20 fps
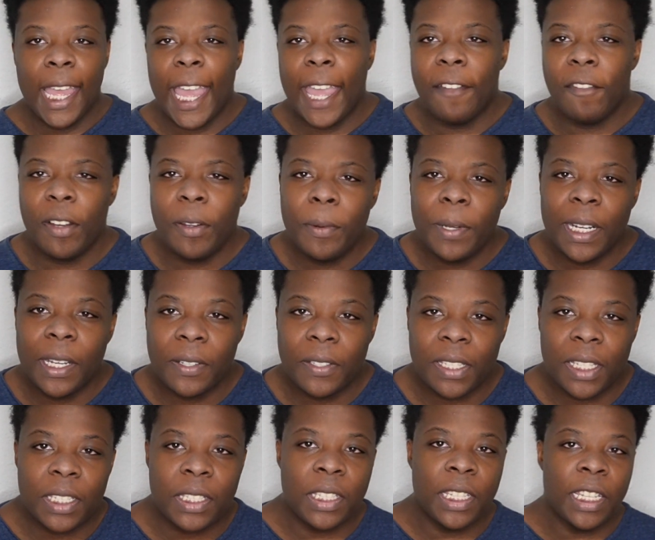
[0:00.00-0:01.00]
Everyone
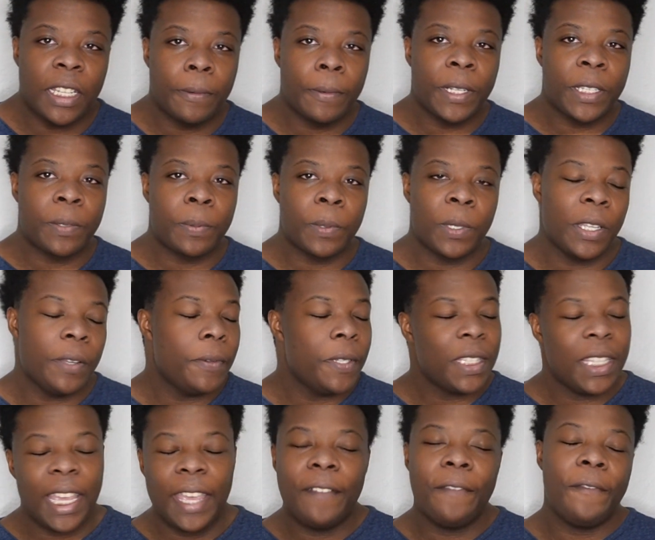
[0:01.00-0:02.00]
else's secrets,
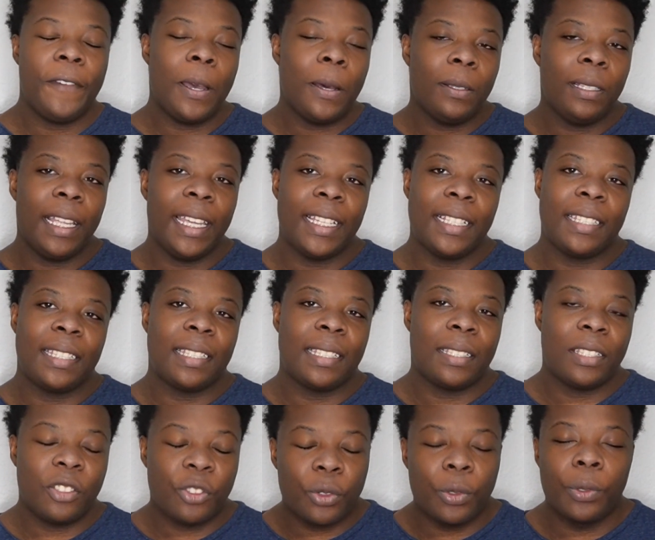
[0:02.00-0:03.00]
it felt
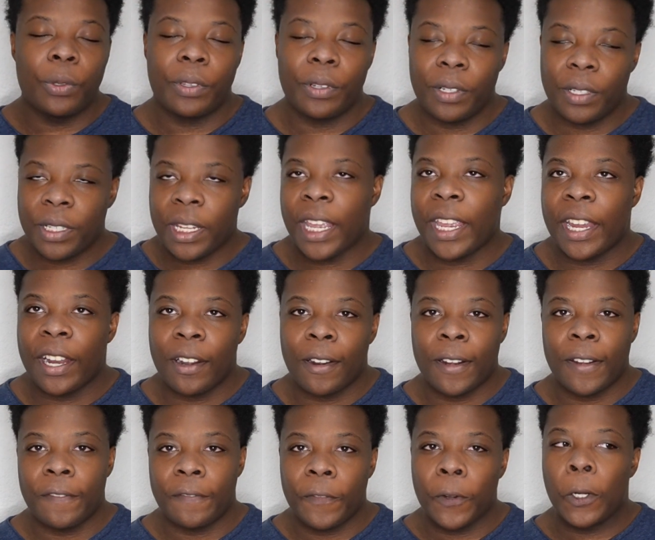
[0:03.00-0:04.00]
like truth or
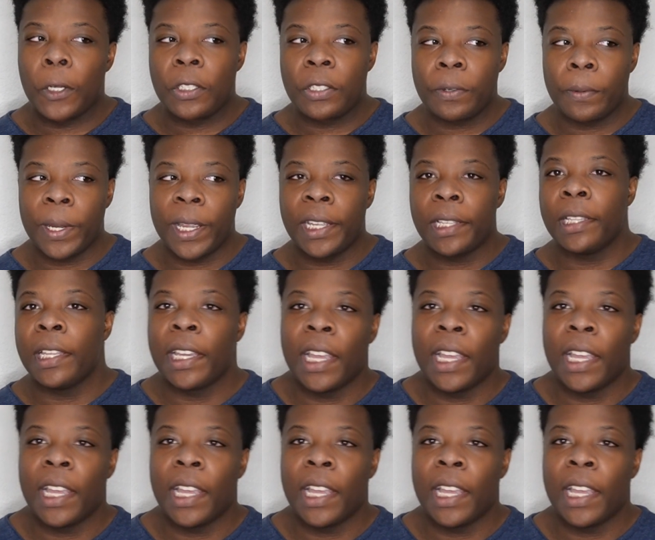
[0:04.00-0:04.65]
dare in first grade.